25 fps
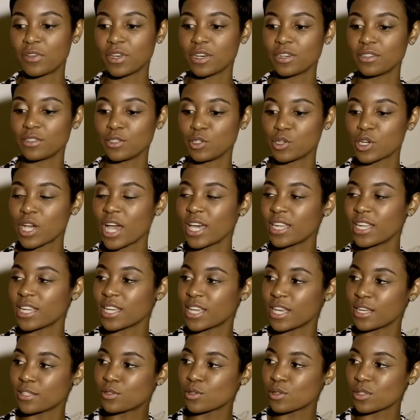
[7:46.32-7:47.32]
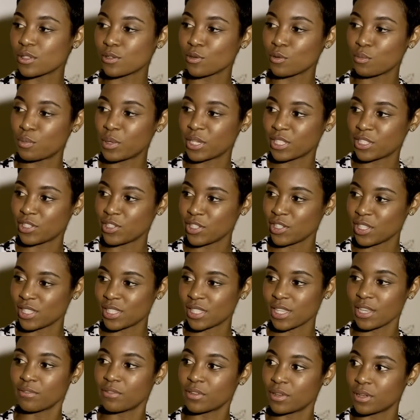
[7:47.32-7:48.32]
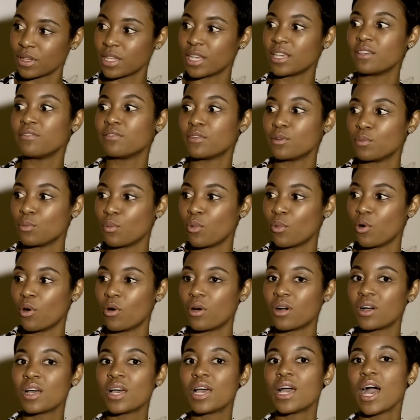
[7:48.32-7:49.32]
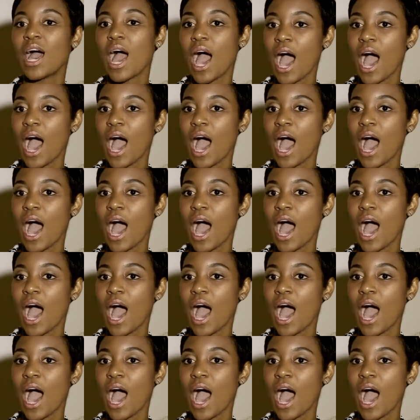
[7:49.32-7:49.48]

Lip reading: feel you kind of get to see Patrice even more.